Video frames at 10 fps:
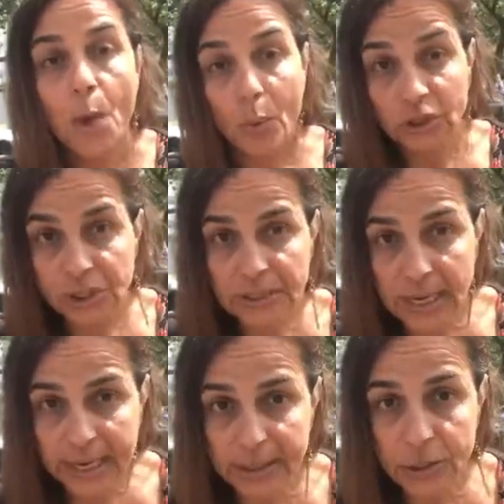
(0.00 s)
when she's
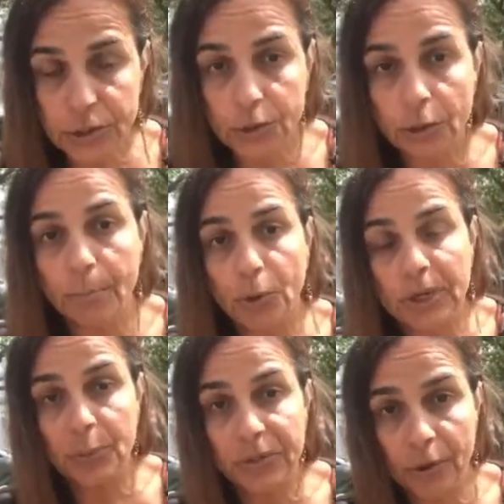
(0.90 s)
connected to her
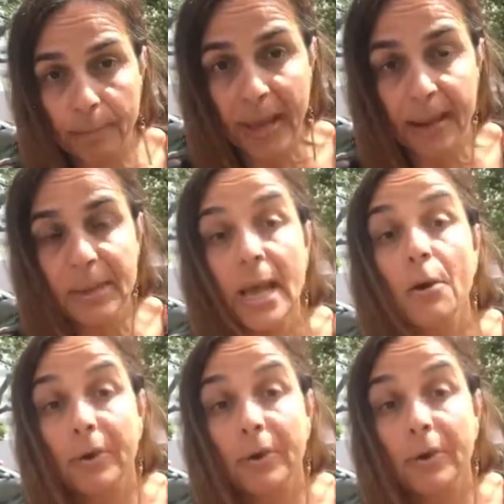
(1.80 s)
body with her baby,